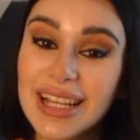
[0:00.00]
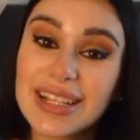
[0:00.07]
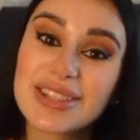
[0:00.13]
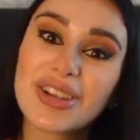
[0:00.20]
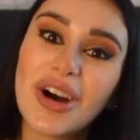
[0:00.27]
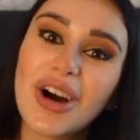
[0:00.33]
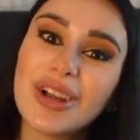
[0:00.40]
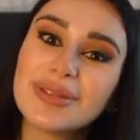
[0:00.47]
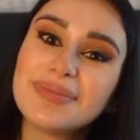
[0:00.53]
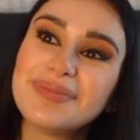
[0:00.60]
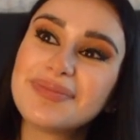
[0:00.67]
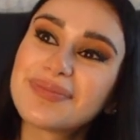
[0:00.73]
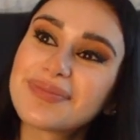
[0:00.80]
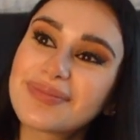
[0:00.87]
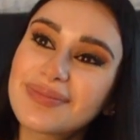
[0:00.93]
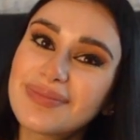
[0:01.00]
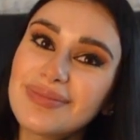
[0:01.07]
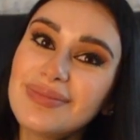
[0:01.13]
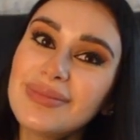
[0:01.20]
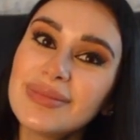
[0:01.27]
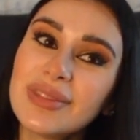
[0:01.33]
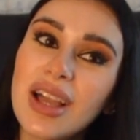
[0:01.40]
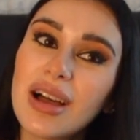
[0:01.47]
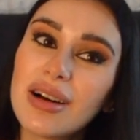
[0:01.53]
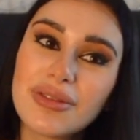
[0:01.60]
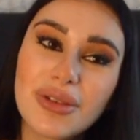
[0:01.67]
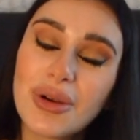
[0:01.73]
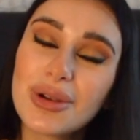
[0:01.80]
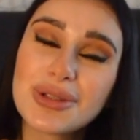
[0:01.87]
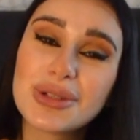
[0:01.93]
It's gone. Of
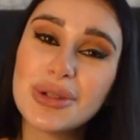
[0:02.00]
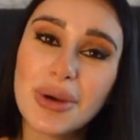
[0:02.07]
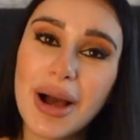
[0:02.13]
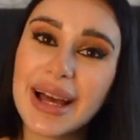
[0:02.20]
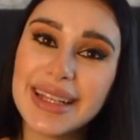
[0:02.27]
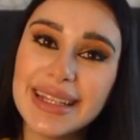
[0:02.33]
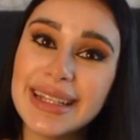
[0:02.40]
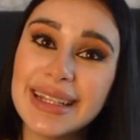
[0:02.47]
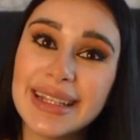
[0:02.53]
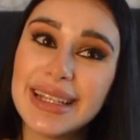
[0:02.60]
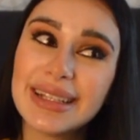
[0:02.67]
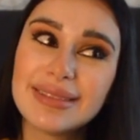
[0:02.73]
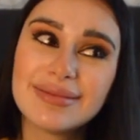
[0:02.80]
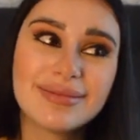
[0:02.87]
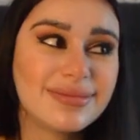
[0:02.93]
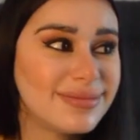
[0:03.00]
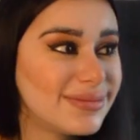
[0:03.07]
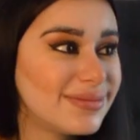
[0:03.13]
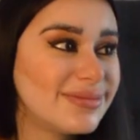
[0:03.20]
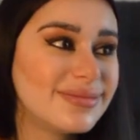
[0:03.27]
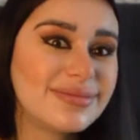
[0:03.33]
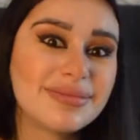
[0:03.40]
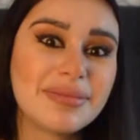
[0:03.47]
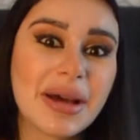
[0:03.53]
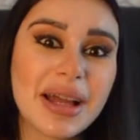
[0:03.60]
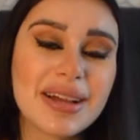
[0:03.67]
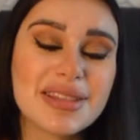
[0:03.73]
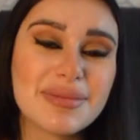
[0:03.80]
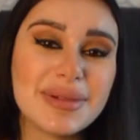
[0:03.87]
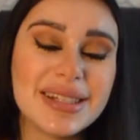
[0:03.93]
course, who had eaten it? My
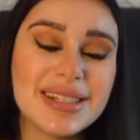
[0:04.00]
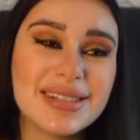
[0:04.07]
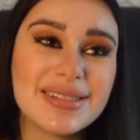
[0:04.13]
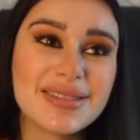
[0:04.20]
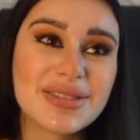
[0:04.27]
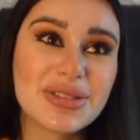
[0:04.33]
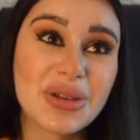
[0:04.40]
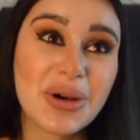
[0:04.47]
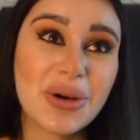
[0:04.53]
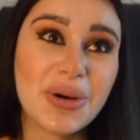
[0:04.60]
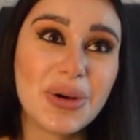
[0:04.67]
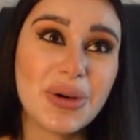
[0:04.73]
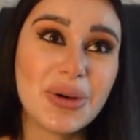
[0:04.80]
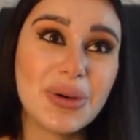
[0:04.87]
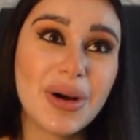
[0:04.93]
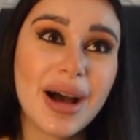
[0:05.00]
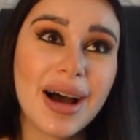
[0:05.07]
husband. So